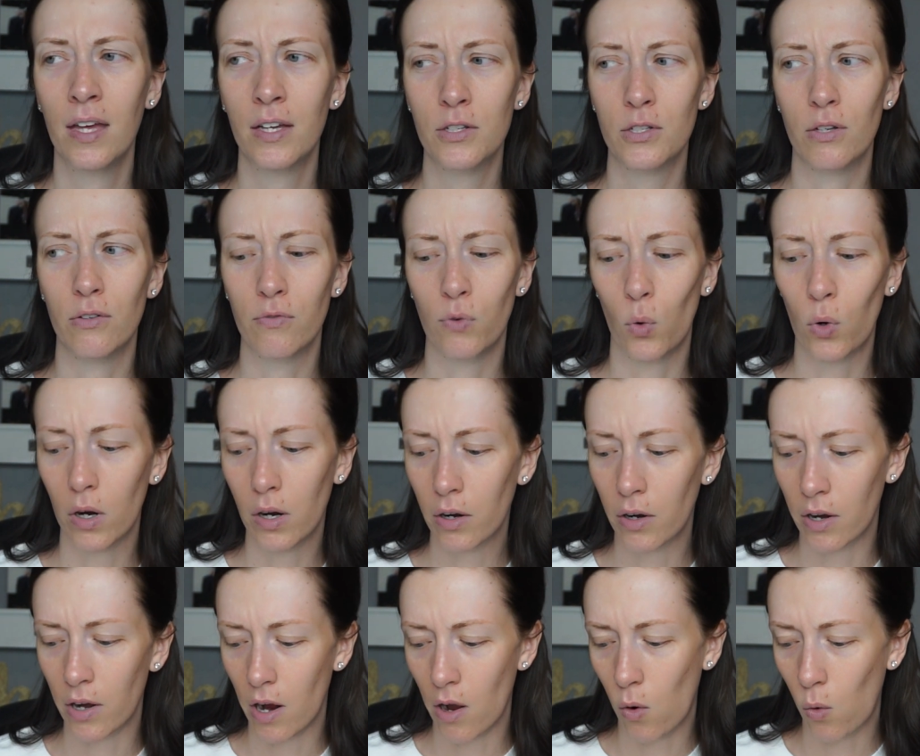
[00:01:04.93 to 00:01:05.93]

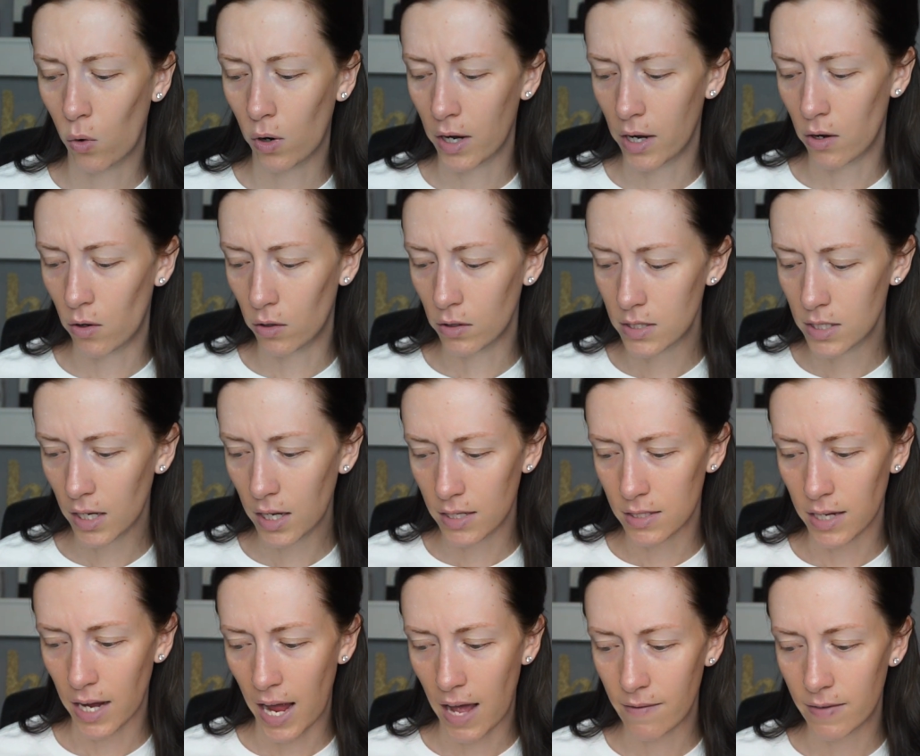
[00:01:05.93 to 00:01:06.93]
Sephora or in Ulta
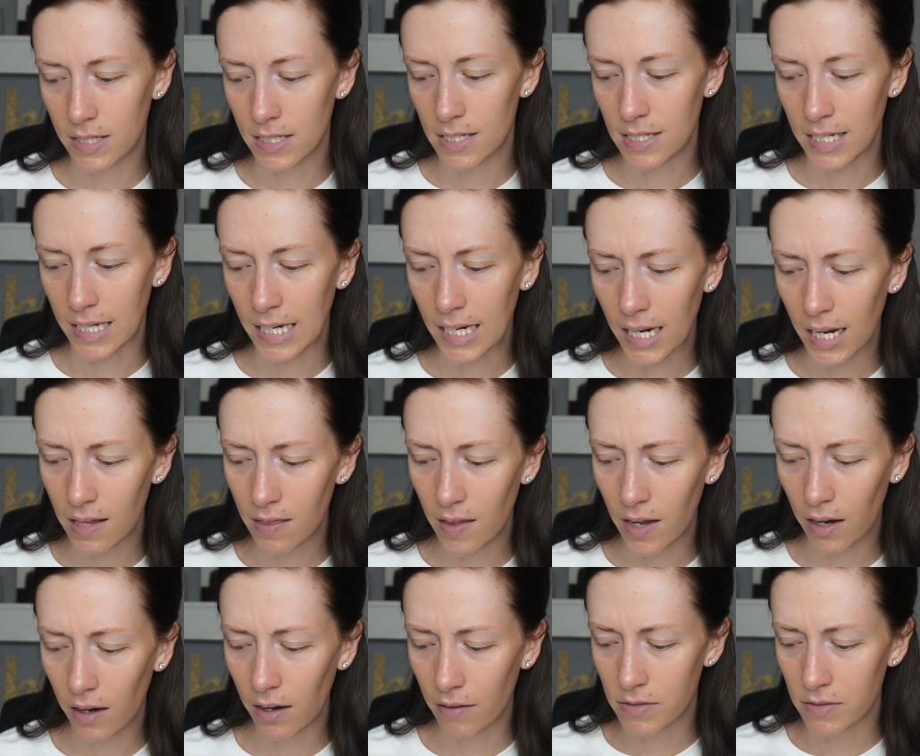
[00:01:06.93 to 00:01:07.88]
because I haven't seen it in there.